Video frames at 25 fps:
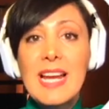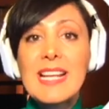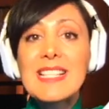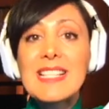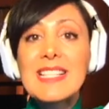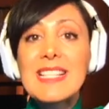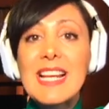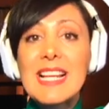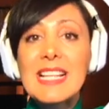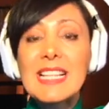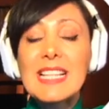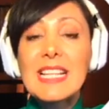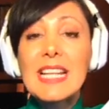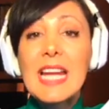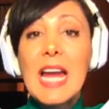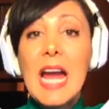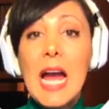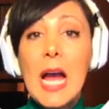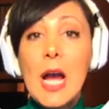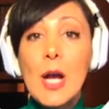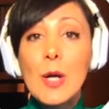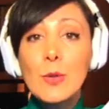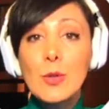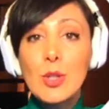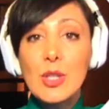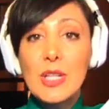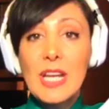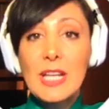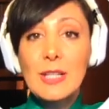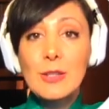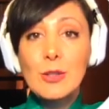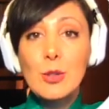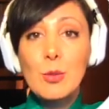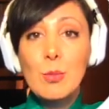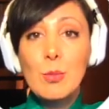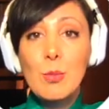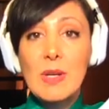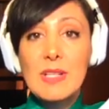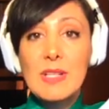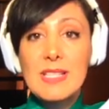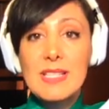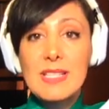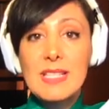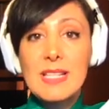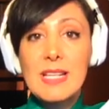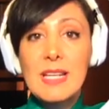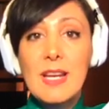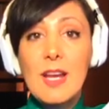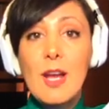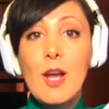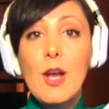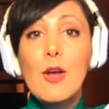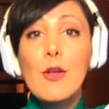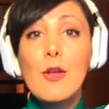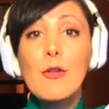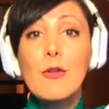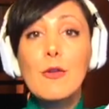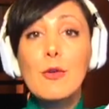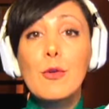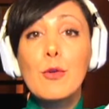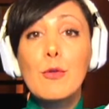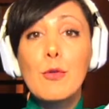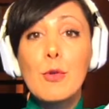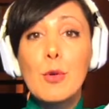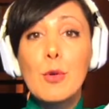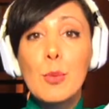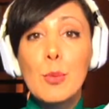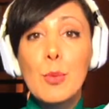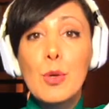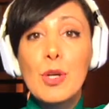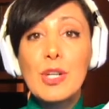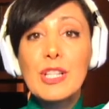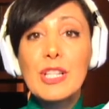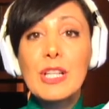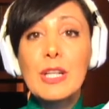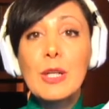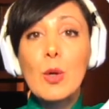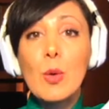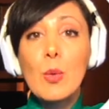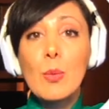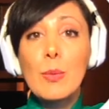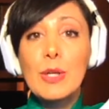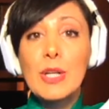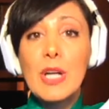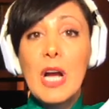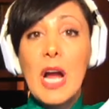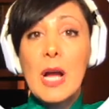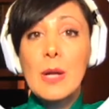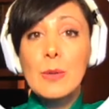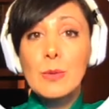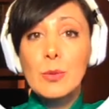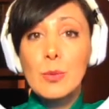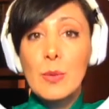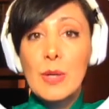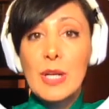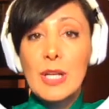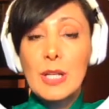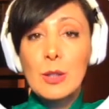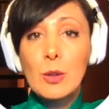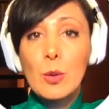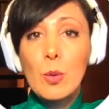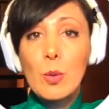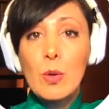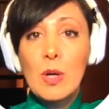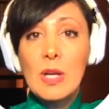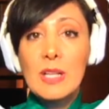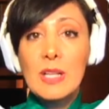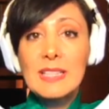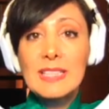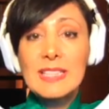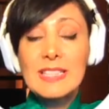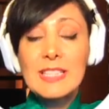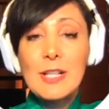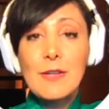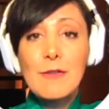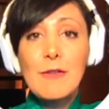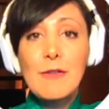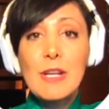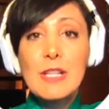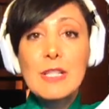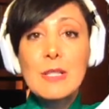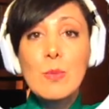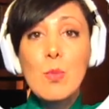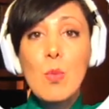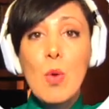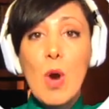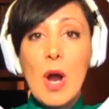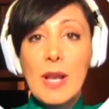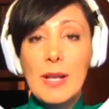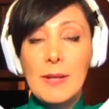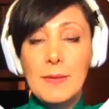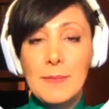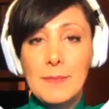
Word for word: telling how to get to 1C through forwarding over outgoing local interface 1.